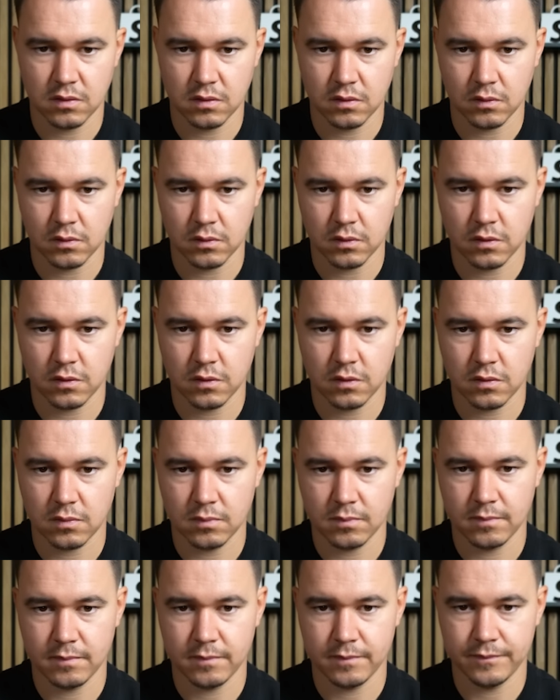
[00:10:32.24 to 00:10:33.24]
toys
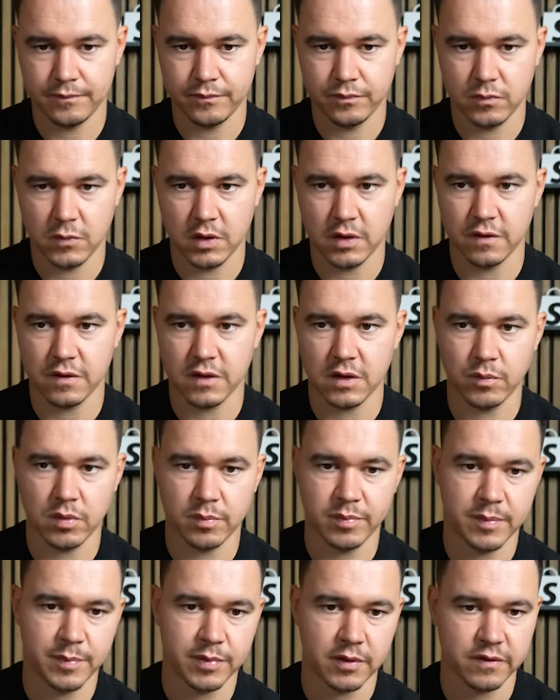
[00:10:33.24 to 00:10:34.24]
and see
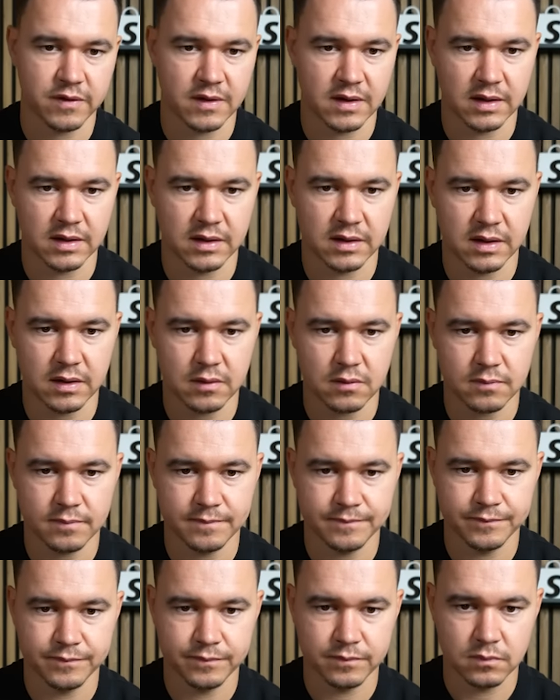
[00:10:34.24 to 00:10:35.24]
what people are saying in here.
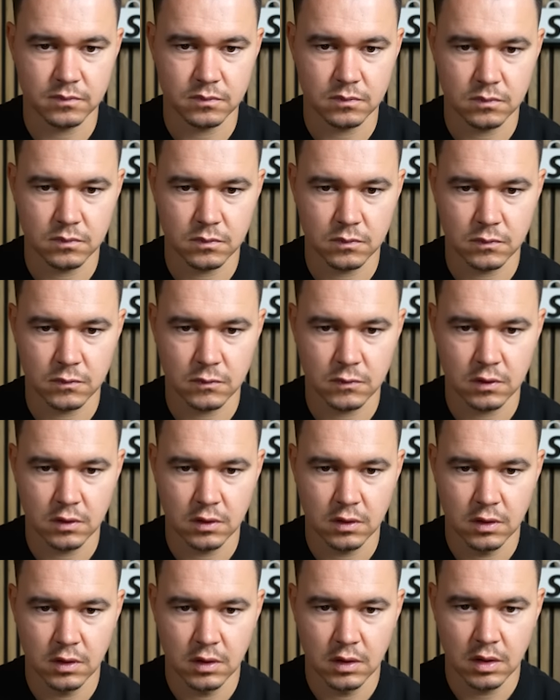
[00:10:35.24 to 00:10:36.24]

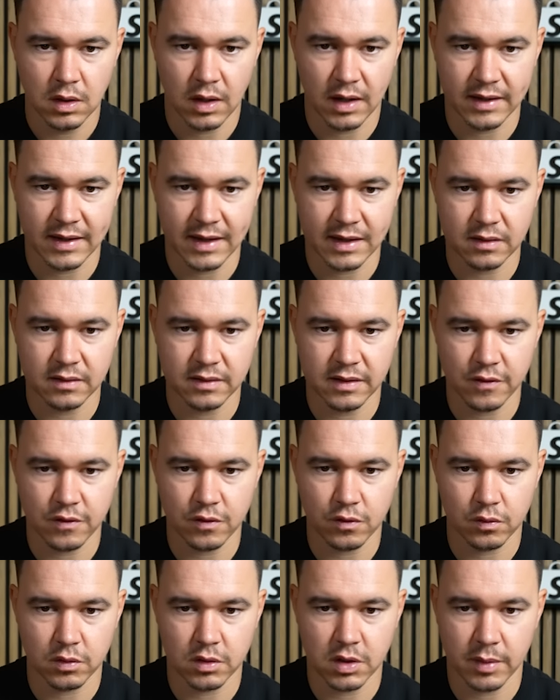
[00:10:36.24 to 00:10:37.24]
Again, this
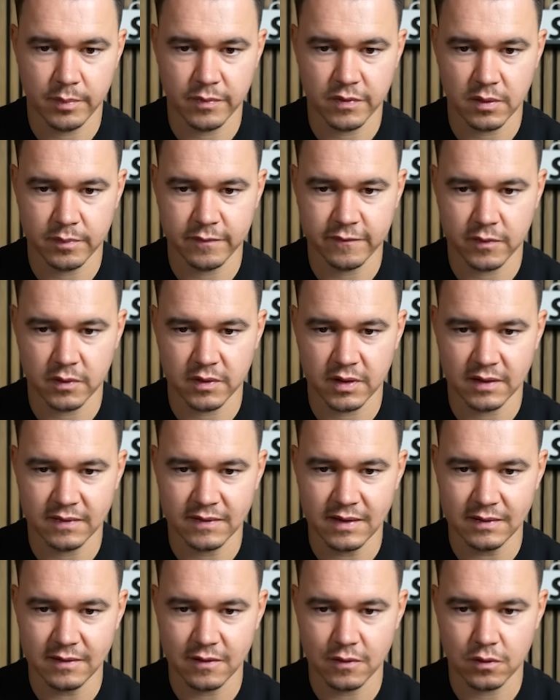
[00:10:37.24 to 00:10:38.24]
store comes up front. I
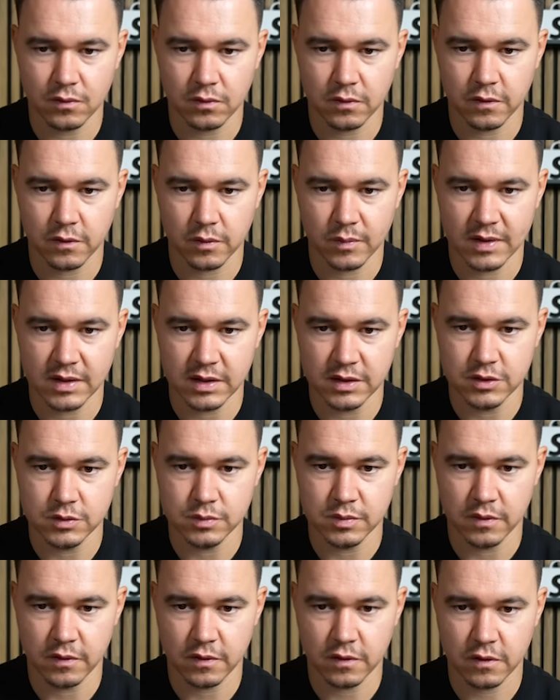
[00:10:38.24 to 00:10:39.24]
think this store is already
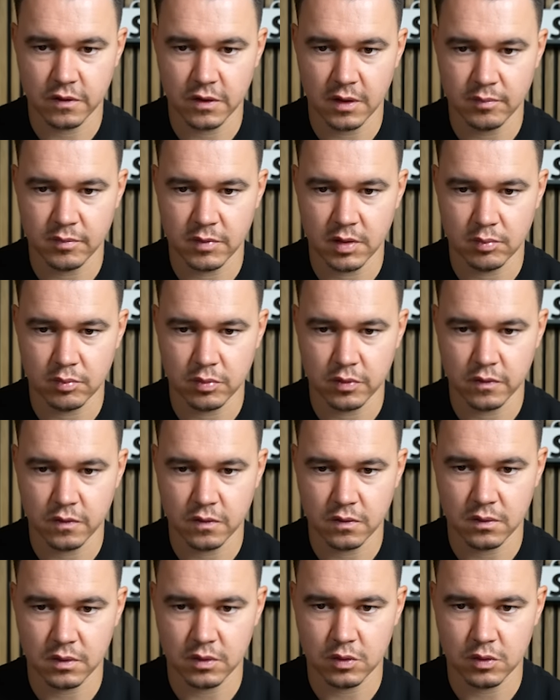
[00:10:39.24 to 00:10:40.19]
doing some numbers.